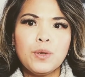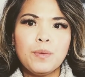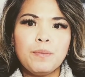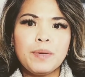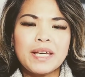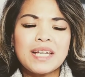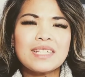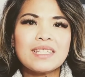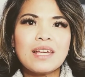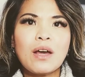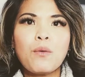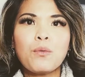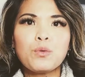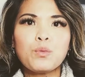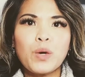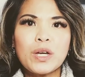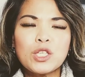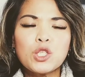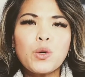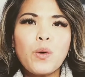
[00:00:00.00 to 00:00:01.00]
because
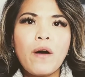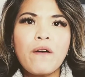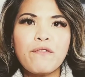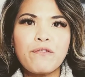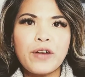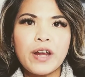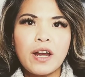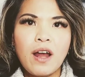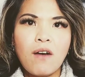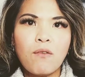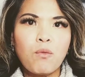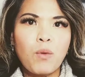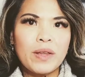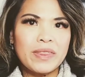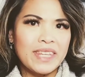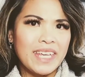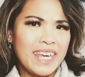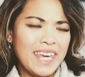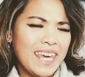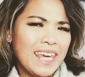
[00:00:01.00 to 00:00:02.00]
we're too afraid of
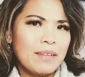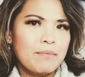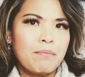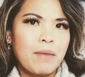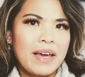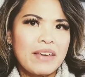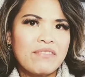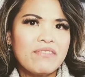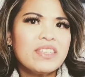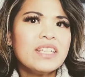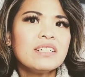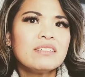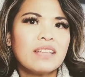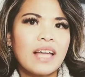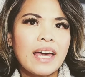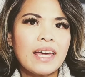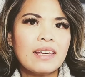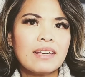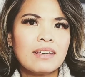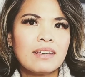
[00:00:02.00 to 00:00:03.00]
what the hit might feel
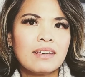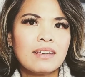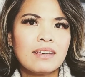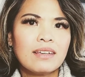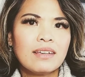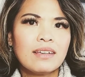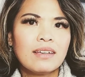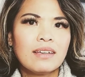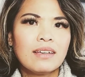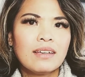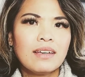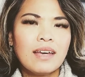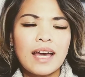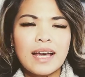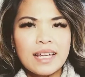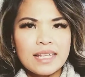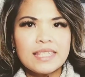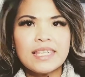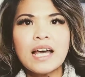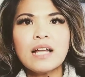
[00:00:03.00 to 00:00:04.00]
like. I
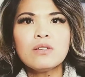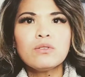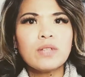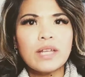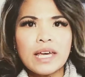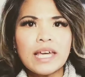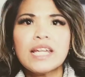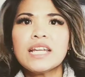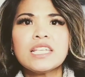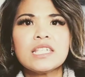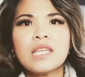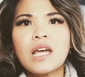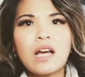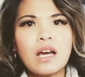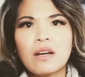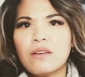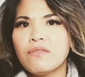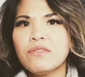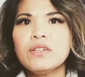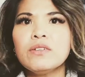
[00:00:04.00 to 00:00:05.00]
can tell you the hit is not
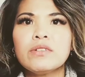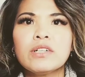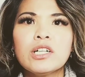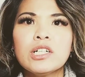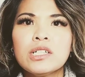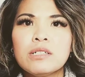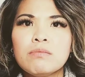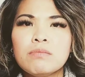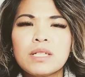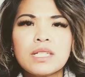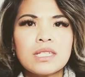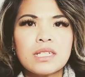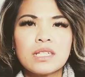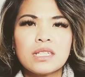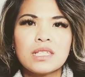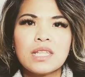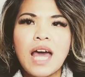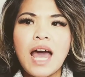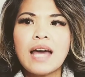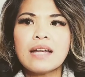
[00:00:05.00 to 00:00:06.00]
going to feel good, because
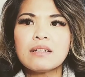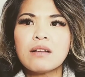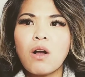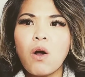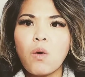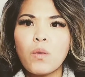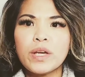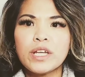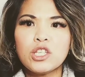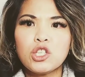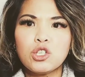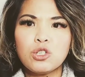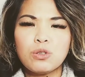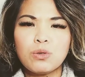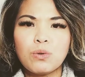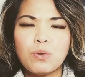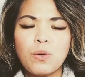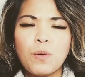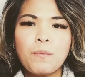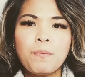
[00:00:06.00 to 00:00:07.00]
it's not going
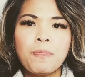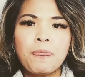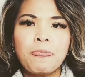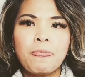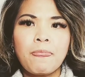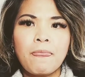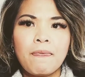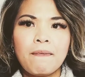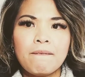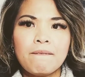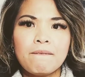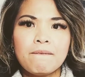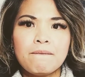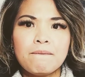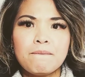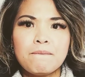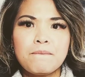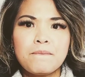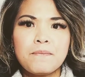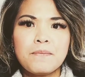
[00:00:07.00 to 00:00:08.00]
to
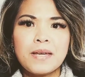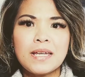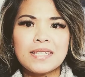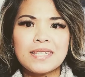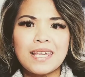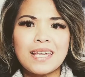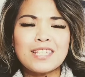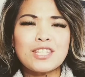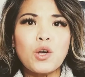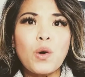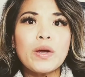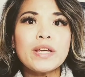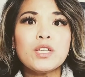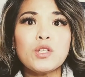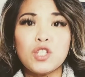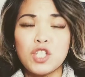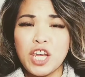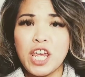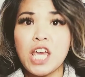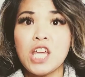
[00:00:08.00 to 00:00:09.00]
it's going
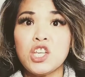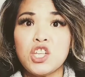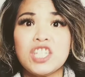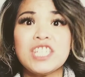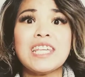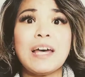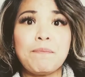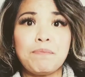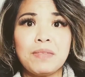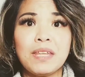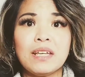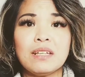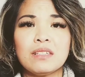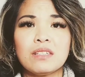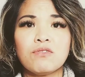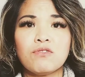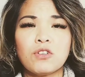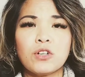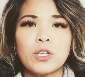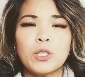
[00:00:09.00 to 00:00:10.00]
to change some
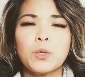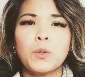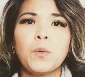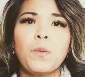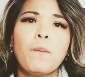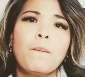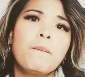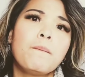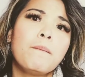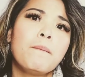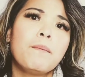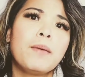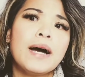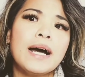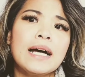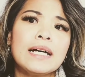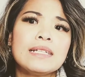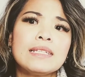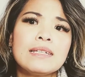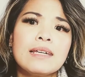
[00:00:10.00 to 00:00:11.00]
things for you.
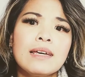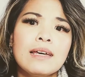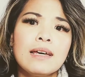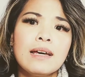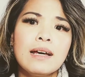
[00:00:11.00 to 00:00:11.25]
But